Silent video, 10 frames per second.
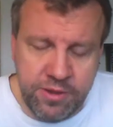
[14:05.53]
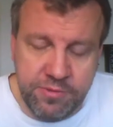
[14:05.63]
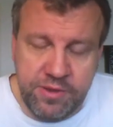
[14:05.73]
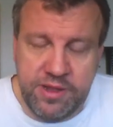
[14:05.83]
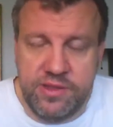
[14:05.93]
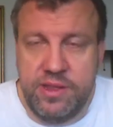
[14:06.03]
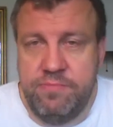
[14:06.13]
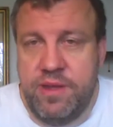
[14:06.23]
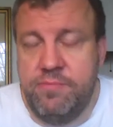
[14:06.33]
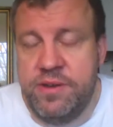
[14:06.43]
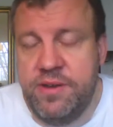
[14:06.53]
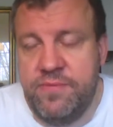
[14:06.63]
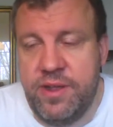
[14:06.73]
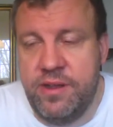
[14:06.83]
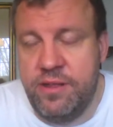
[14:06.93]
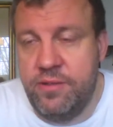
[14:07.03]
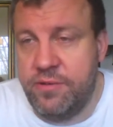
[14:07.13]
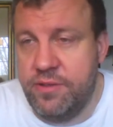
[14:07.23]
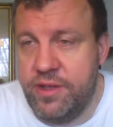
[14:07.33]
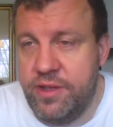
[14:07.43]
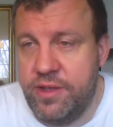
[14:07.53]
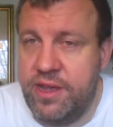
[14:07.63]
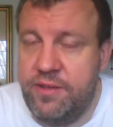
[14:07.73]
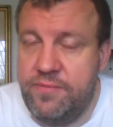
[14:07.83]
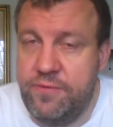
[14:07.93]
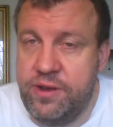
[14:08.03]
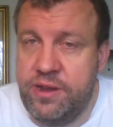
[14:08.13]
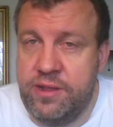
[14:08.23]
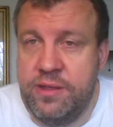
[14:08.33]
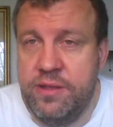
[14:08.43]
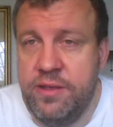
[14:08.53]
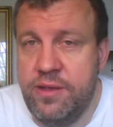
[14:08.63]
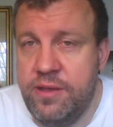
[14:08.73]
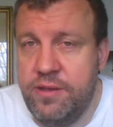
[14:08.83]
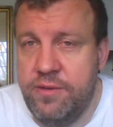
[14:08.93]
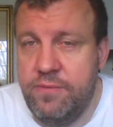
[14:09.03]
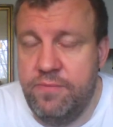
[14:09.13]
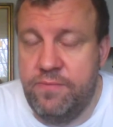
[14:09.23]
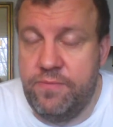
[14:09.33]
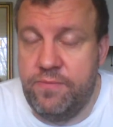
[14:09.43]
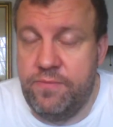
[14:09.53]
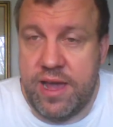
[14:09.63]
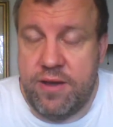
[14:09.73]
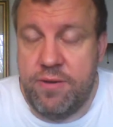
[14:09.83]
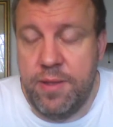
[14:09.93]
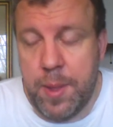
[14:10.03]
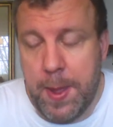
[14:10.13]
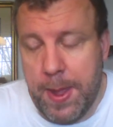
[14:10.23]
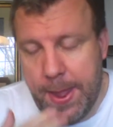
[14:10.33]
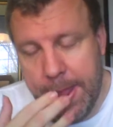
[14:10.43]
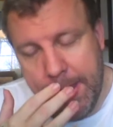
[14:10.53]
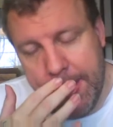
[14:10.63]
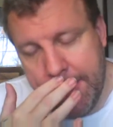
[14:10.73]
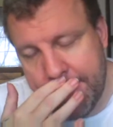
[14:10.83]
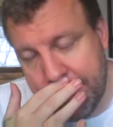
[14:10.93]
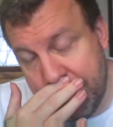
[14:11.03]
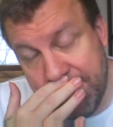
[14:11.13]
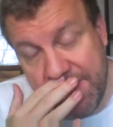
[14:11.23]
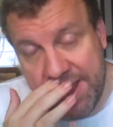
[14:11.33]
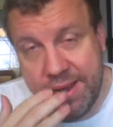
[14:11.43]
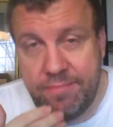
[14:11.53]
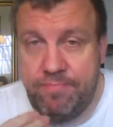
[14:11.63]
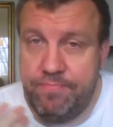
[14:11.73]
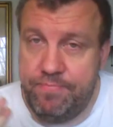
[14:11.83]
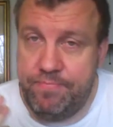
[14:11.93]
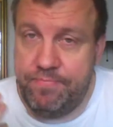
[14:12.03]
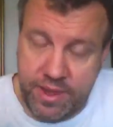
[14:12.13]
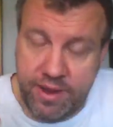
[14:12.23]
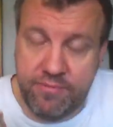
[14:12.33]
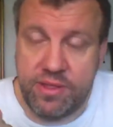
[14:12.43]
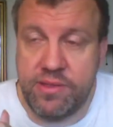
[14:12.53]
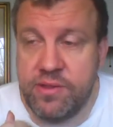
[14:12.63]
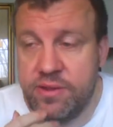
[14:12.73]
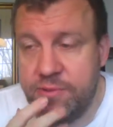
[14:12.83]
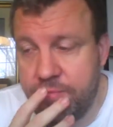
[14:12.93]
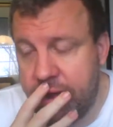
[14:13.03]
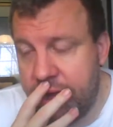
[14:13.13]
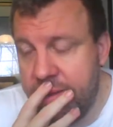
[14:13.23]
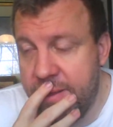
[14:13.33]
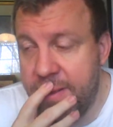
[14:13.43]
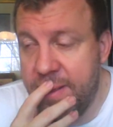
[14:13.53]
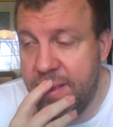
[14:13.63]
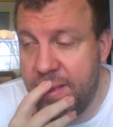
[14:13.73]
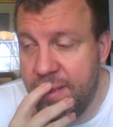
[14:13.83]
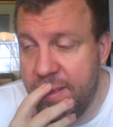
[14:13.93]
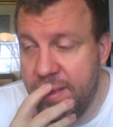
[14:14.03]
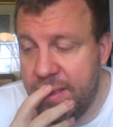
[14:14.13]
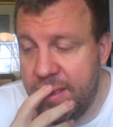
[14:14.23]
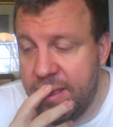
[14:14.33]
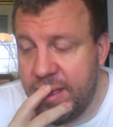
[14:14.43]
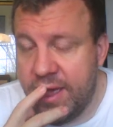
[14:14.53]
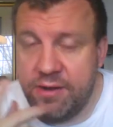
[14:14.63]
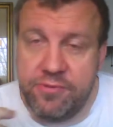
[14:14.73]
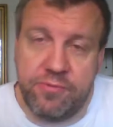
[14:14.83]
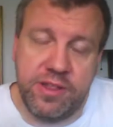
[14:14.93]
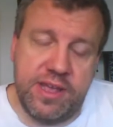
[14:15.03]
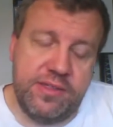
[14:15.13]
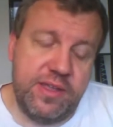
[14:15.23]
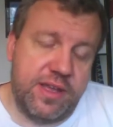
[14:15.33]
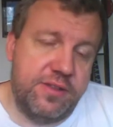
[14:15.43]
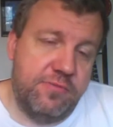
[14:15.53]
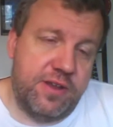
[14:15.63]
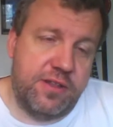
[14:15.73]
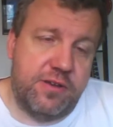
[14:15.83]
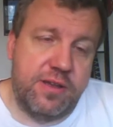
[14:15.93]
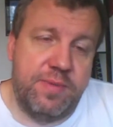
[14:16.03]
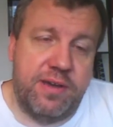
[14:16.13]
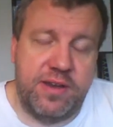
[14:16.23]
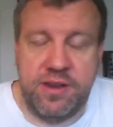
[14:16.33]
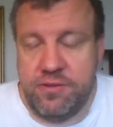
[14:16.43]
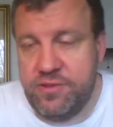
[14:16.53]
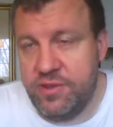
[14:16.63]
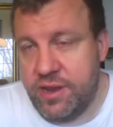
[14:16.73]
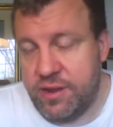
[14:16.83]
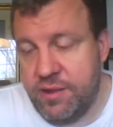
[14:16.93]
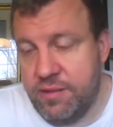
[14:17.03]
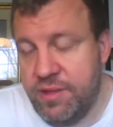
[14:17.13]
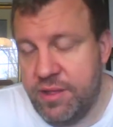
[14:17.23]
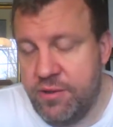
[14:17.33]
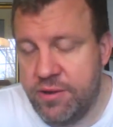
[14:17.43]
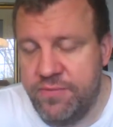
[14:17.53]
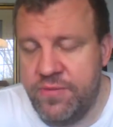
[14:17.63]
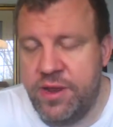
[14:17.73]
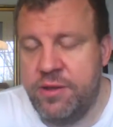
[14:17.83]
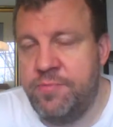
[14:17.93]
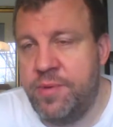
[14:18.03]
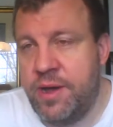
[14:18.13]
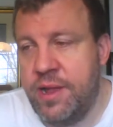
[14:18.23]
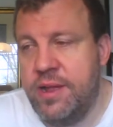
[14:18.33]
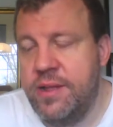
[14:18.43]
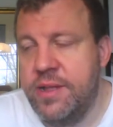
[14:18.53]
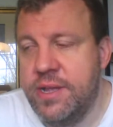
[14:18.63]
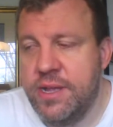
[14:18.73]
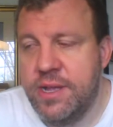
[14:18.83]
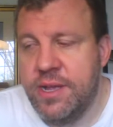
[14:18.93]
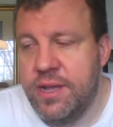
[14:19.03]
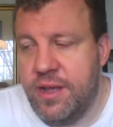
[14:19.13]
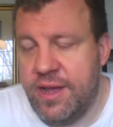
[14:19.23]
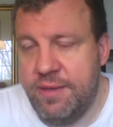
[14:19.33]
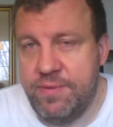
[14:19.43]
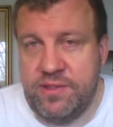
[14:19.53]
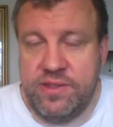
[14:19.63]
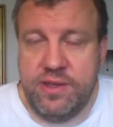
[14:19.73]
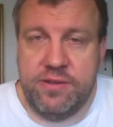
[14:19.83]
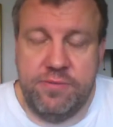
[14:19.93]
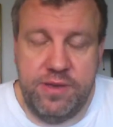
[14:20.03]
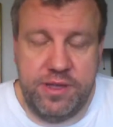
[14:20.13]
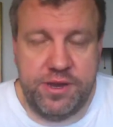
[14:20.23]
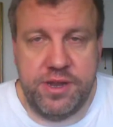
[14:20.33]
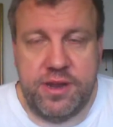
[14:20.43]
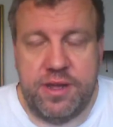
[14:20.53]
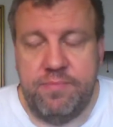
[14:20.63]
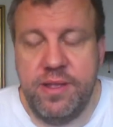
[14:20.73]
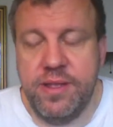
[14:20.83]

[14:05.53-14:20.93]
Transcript: we can see much of it localized to California for now, but everything's going to spread. And there was one last thing I do want to talk about, and I know this is going to be a longer video, but I've been sick all week. Shut up.